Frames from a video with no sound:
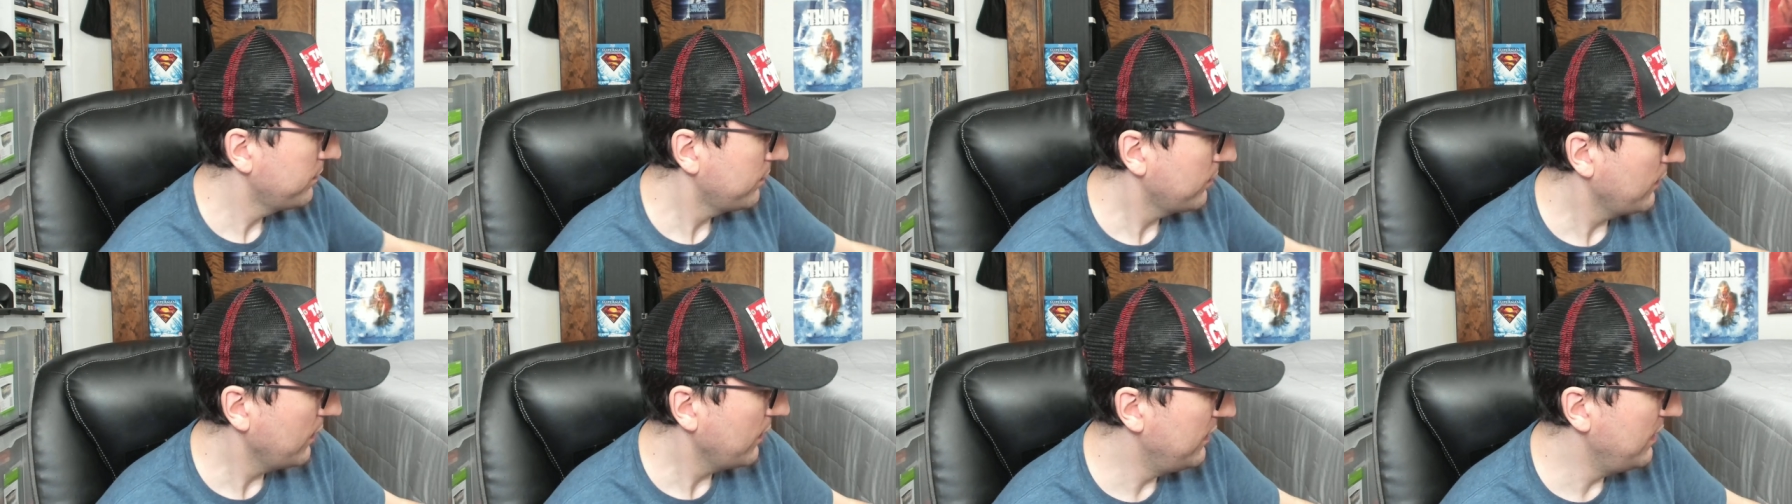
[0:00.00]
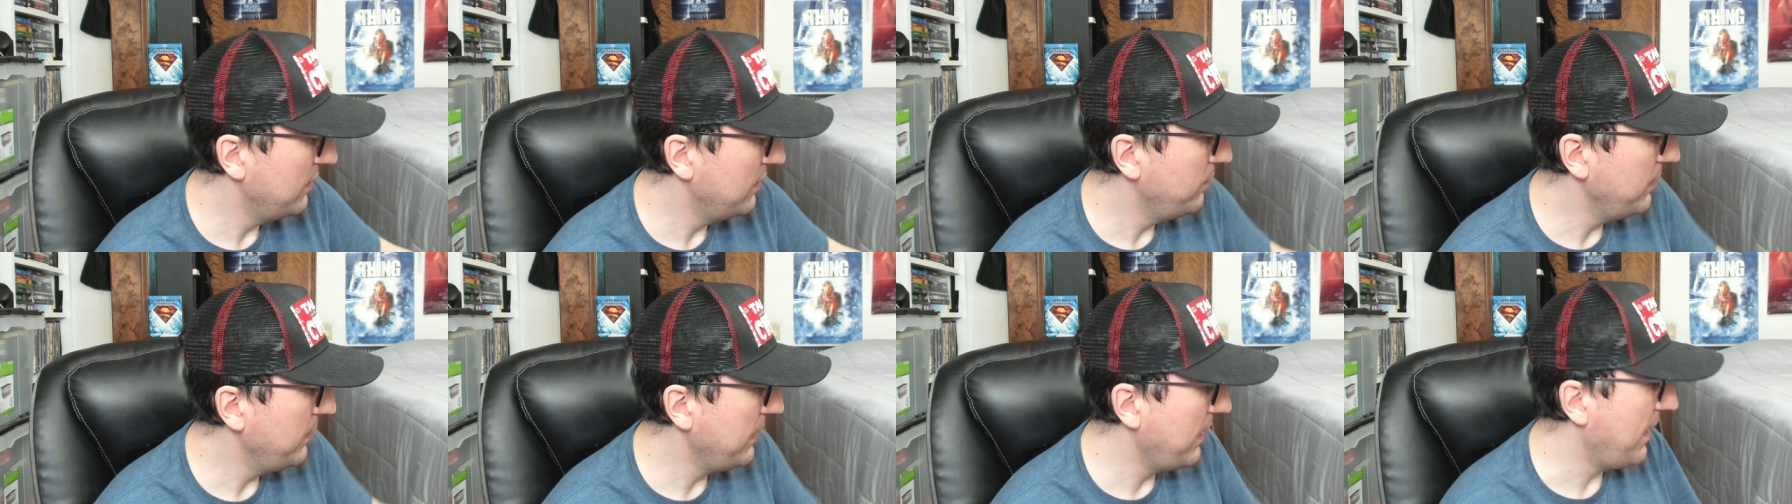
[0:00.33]
And
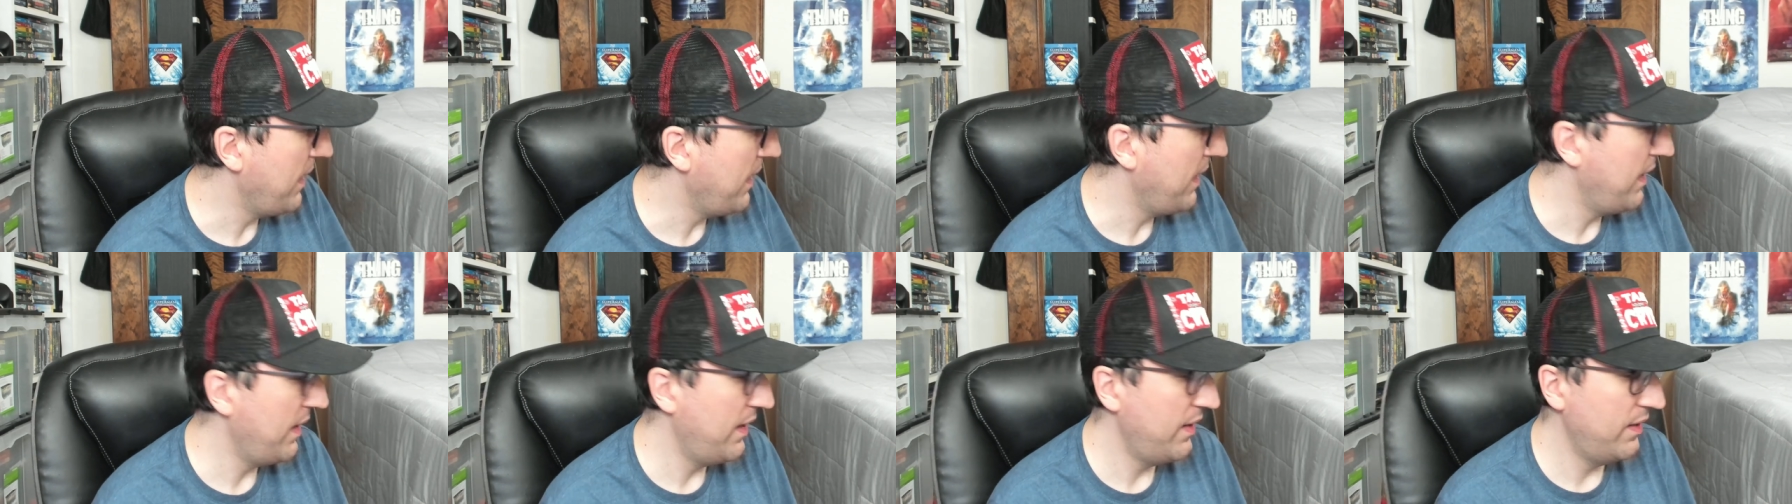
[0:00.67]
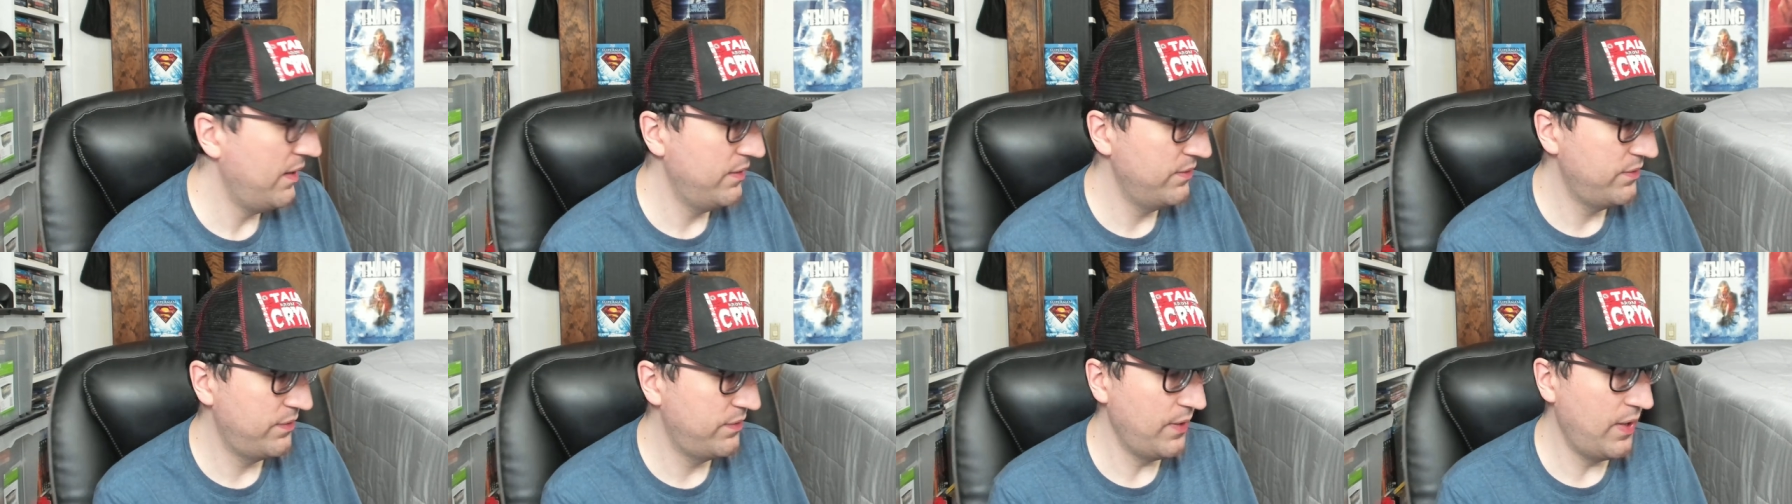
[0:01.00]
then we
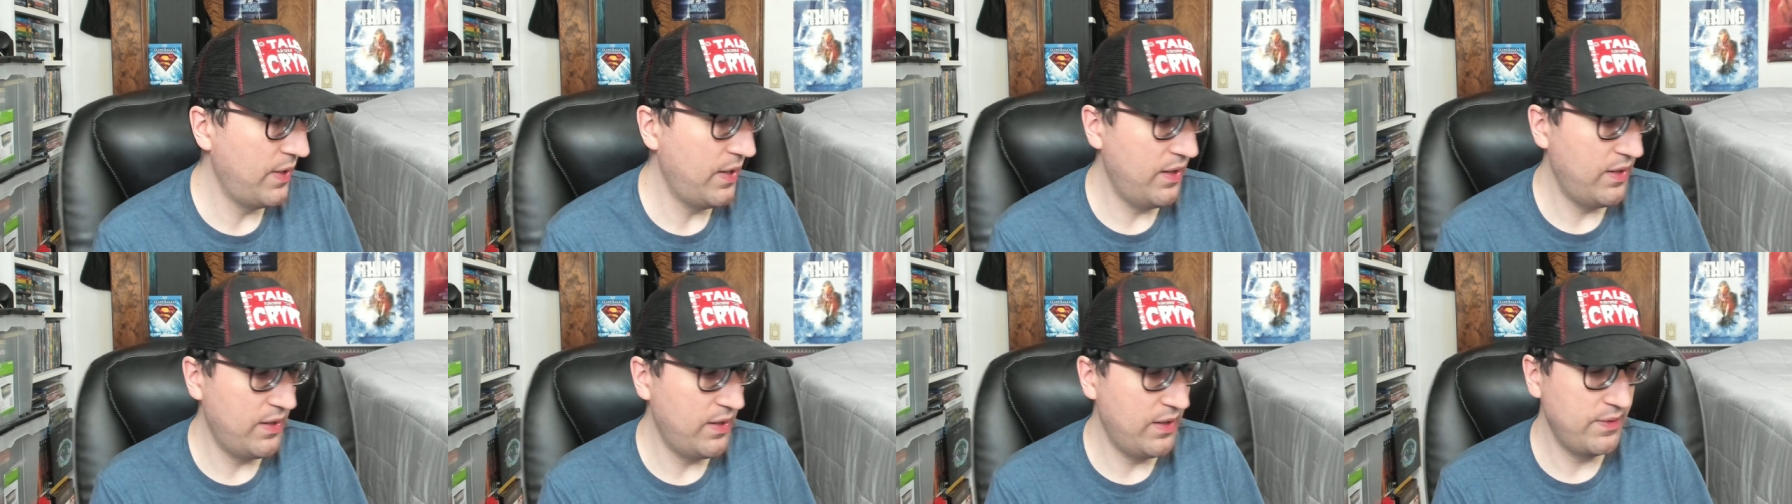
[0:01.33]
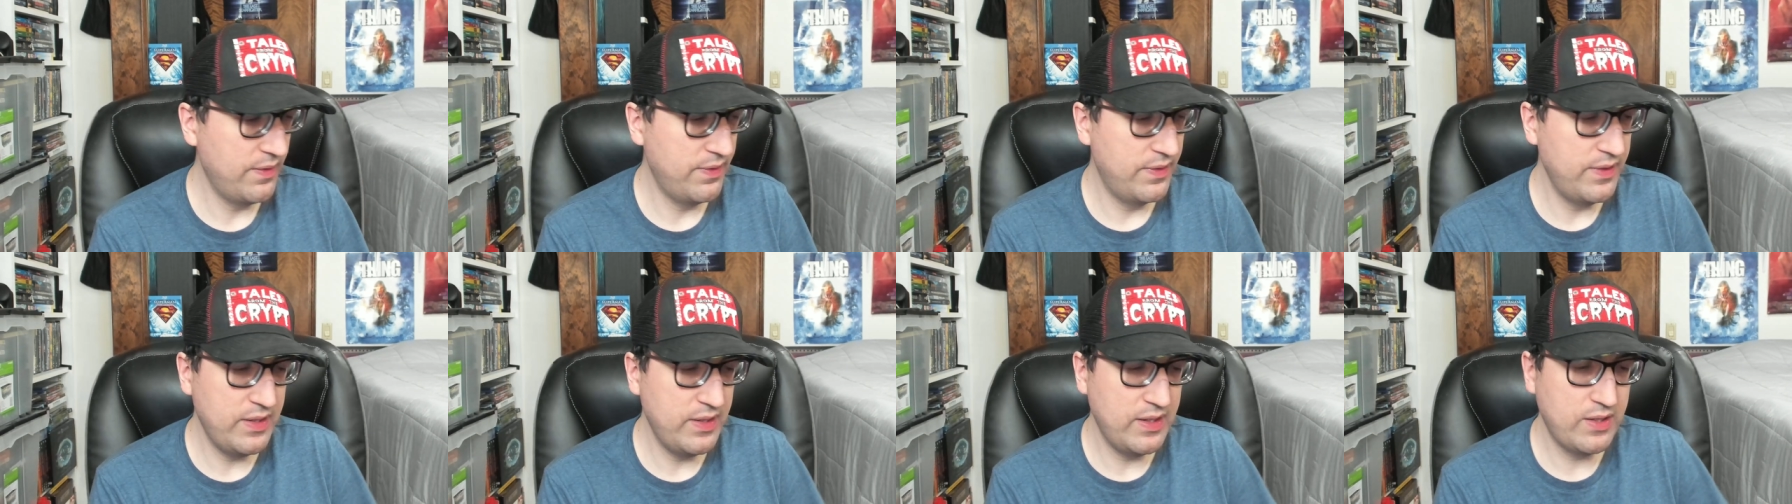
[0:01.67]
have
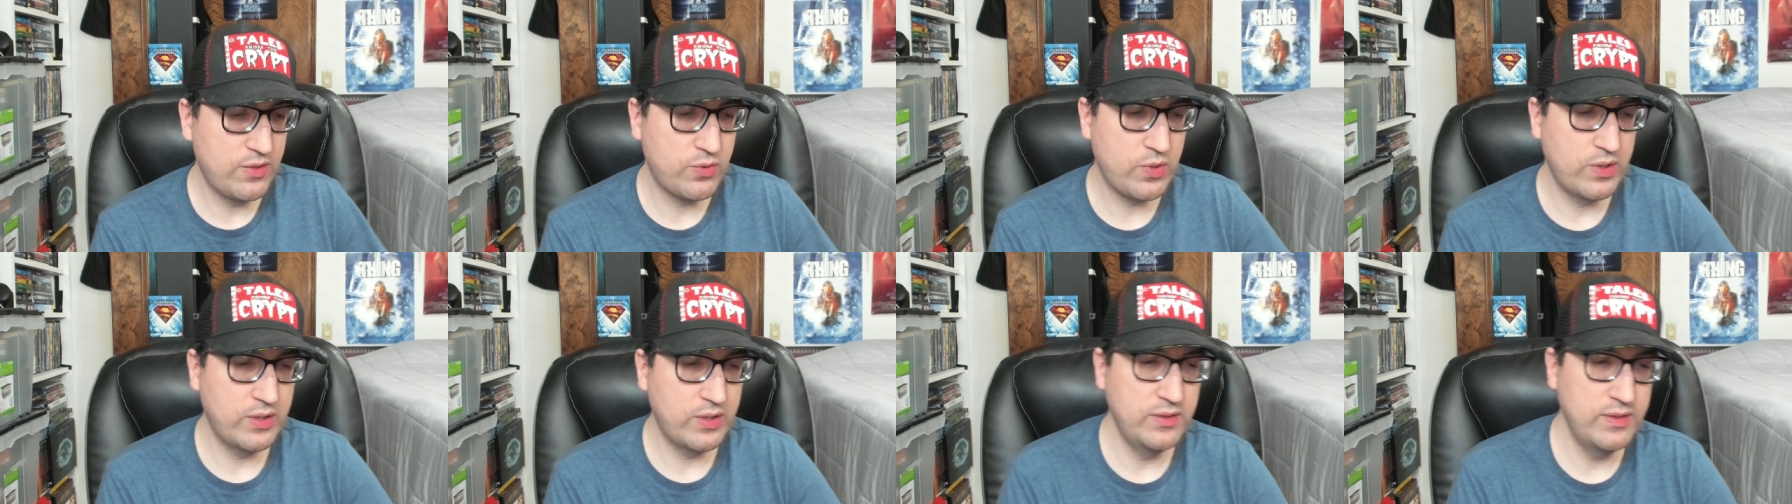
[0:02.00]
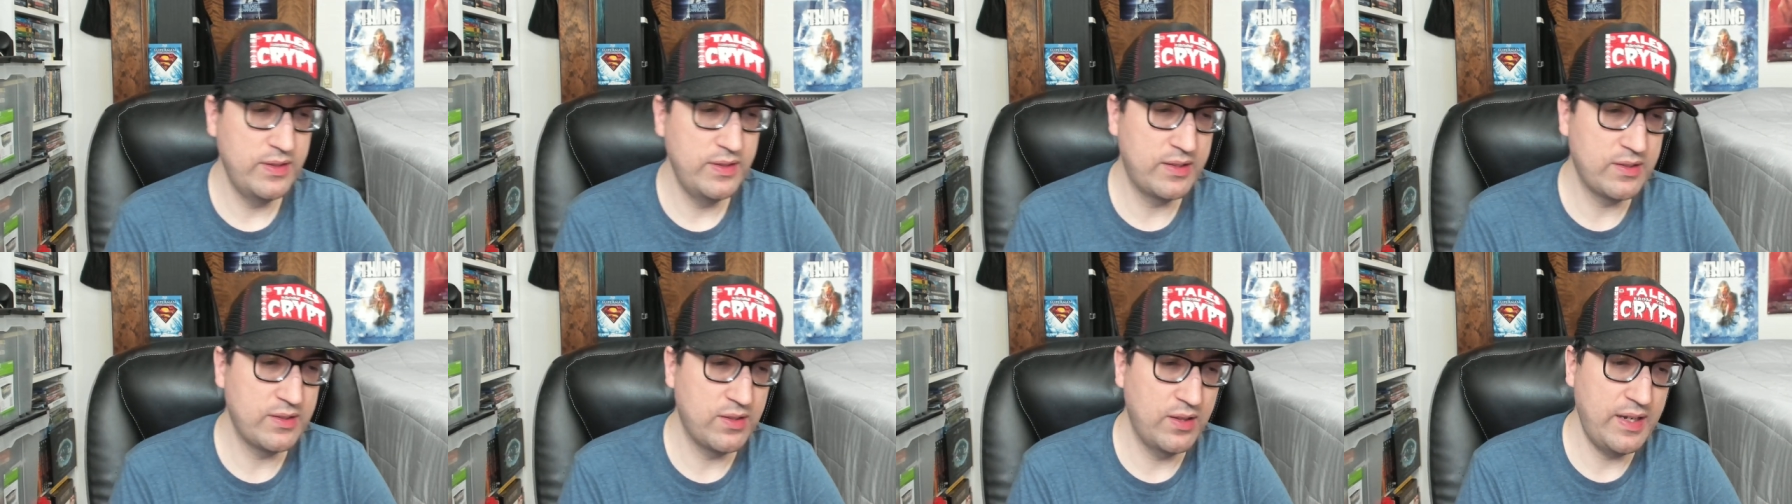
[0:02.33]
the critically
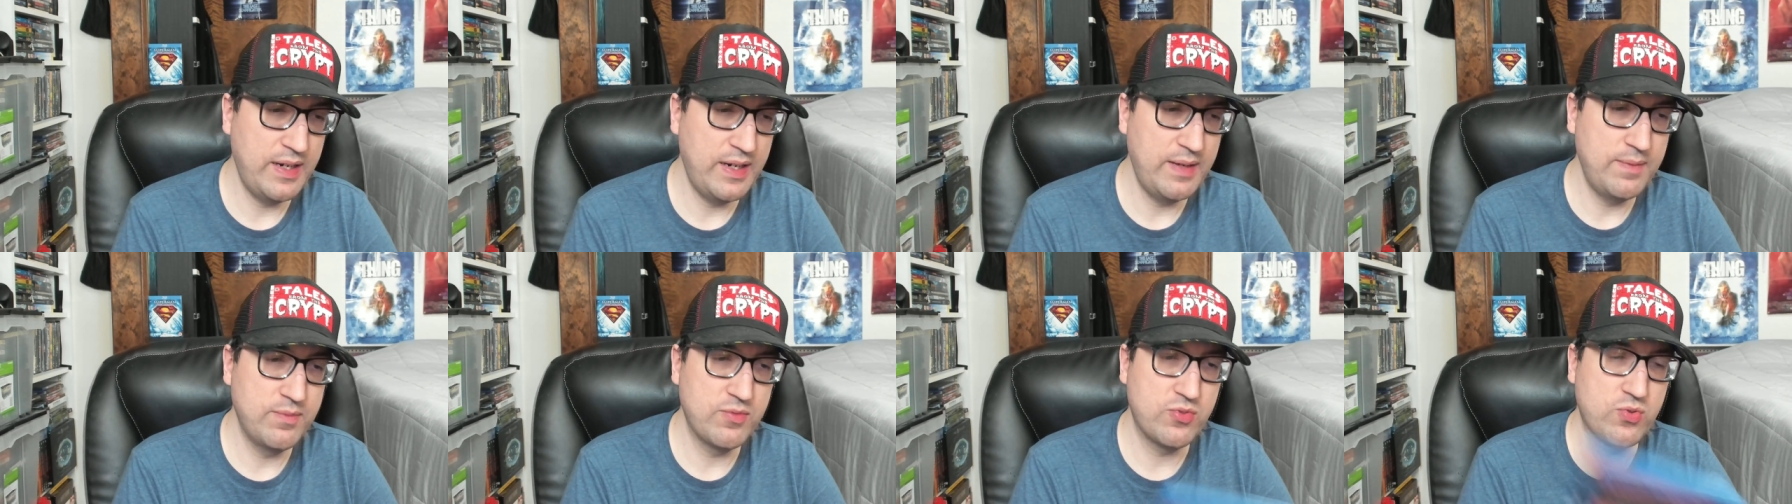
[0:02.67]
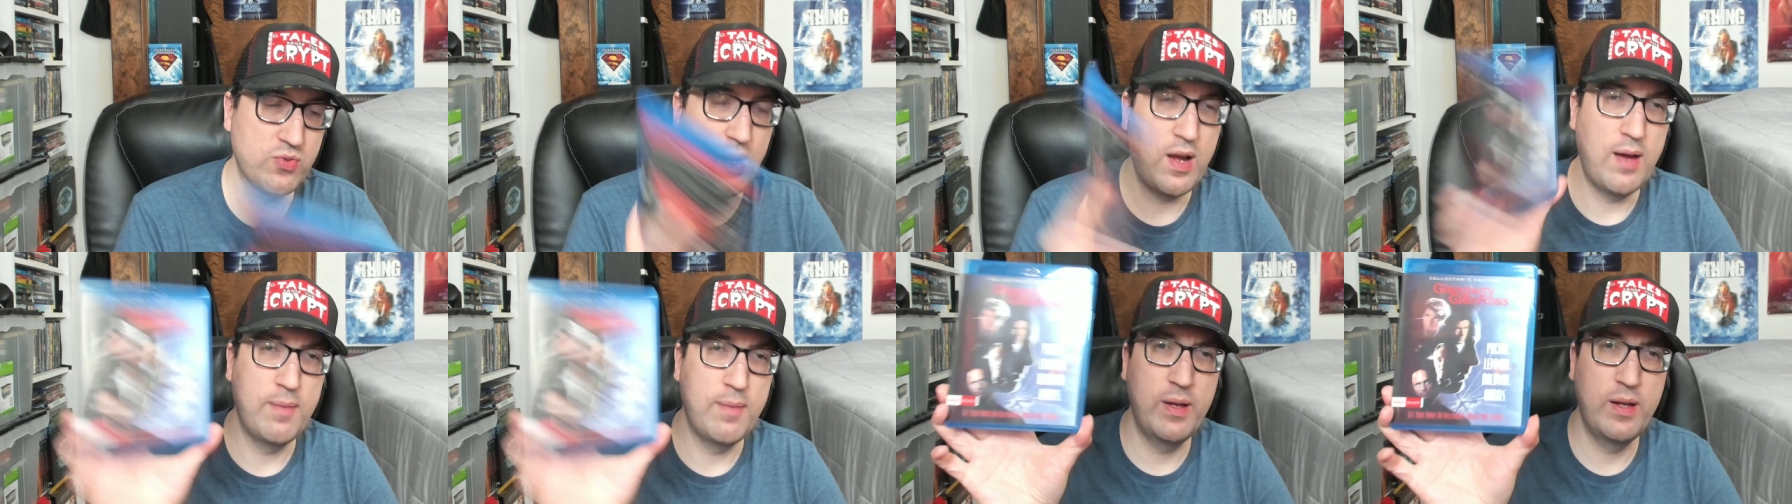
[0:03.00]
acclaimed
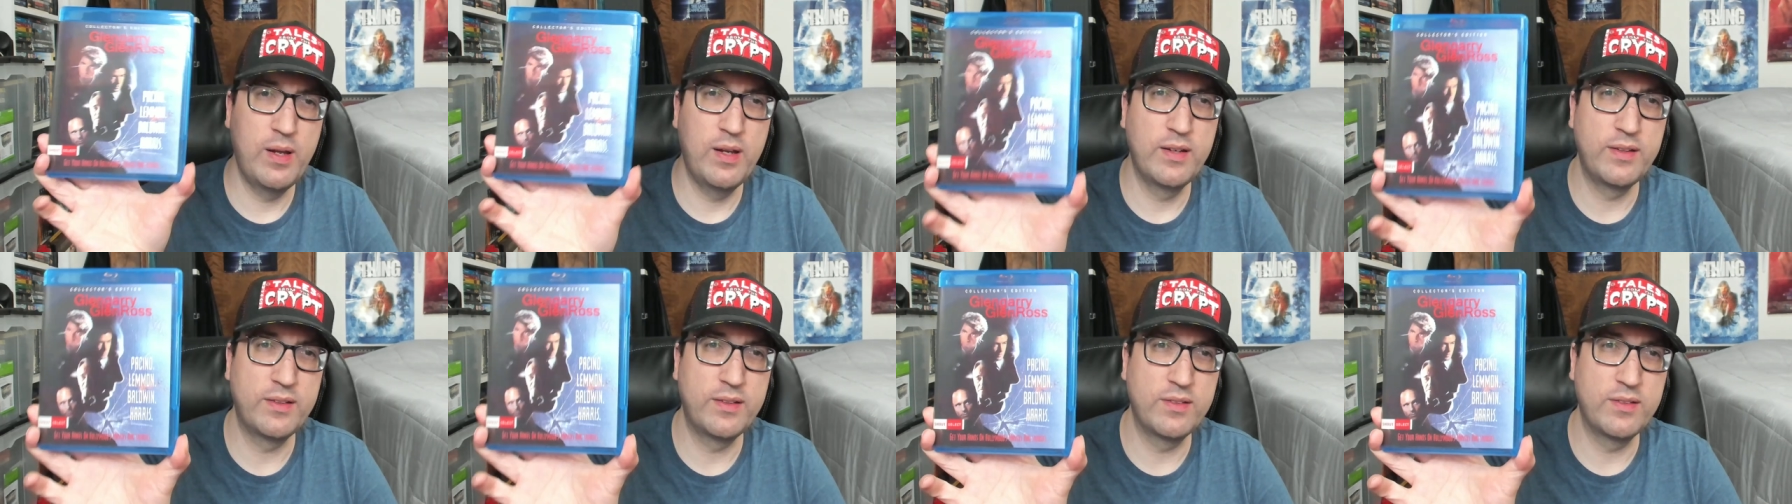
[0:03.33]
drama